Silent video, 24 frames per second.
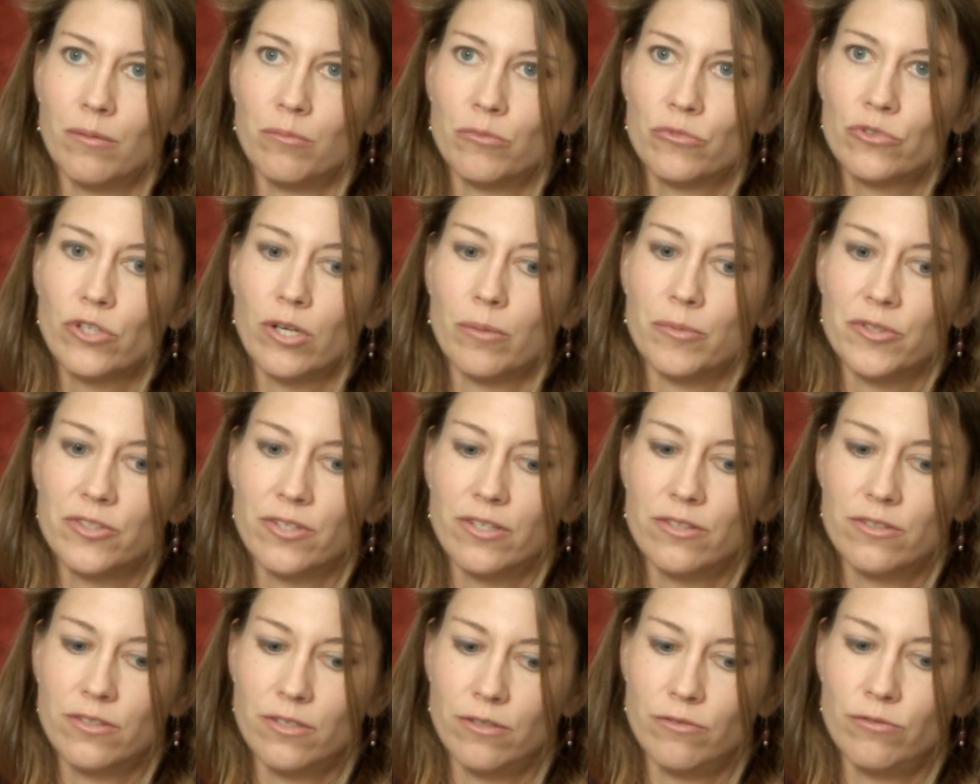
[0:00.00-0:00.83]

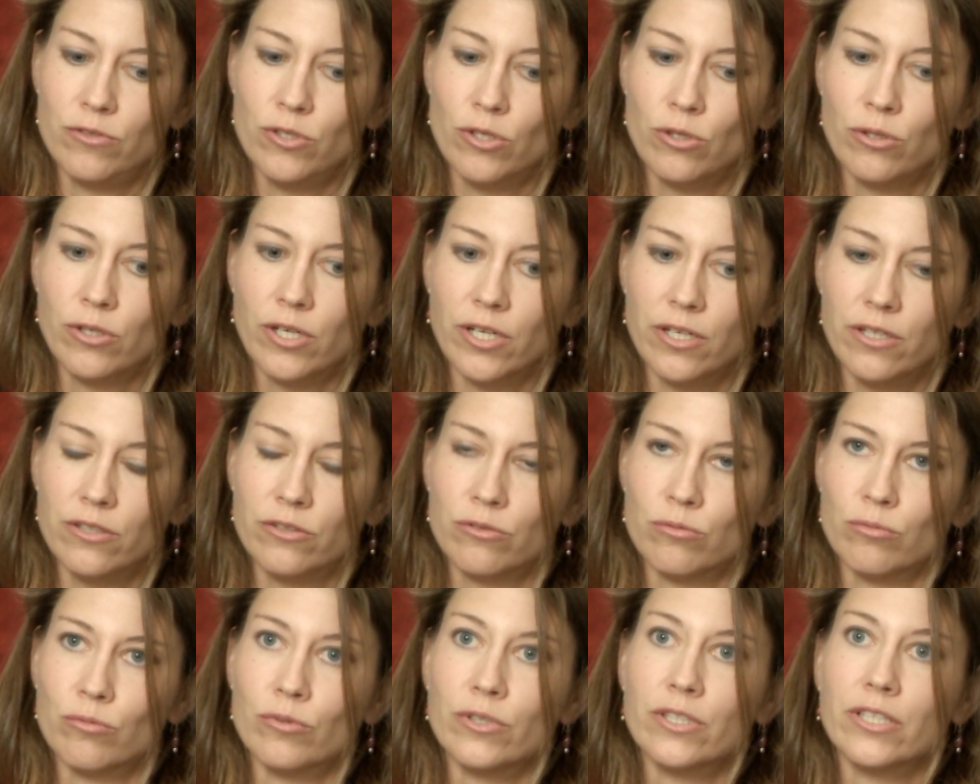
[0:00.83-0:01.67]
trauma-sensitive yoga is
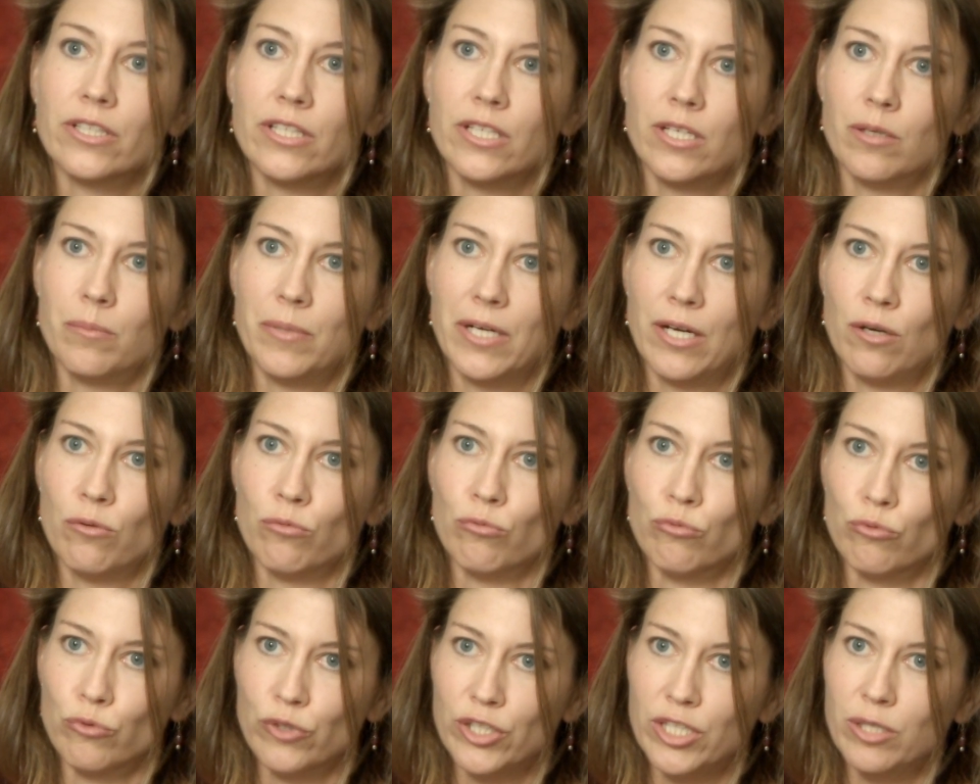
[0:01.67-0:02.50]
really about
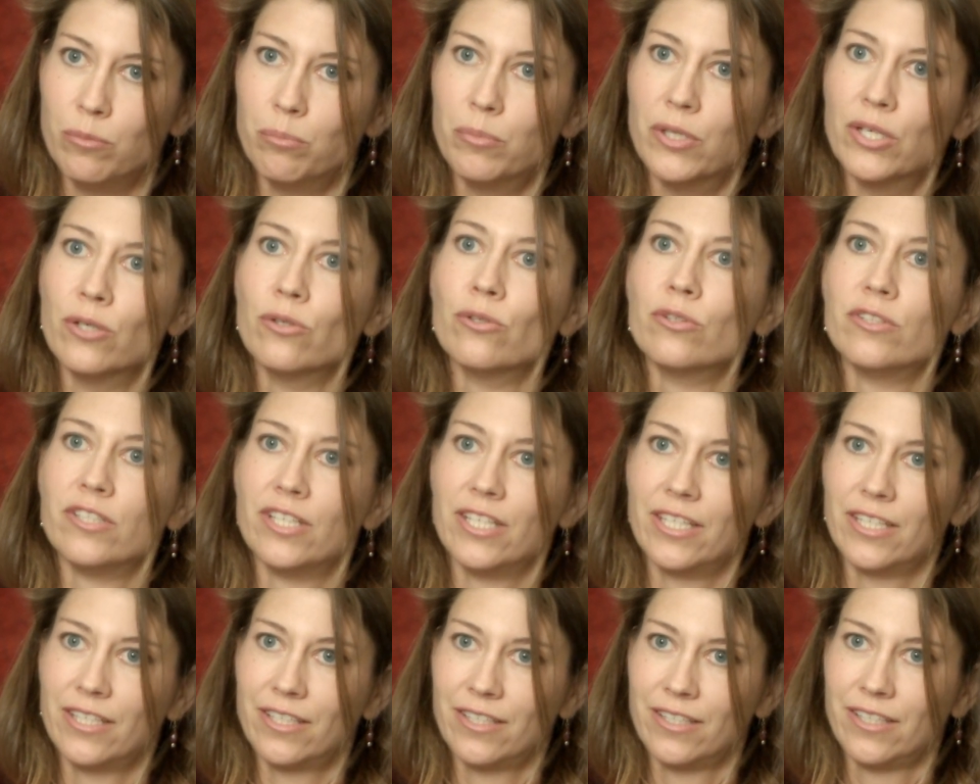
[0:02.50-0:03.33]

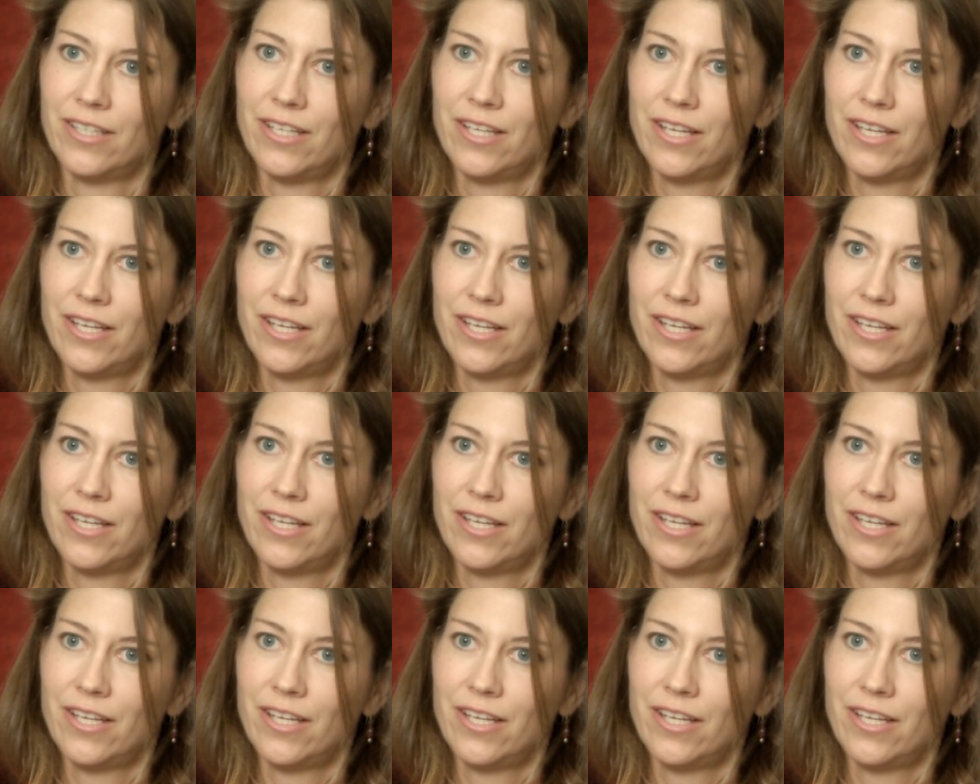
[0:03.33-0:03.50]
rebuilding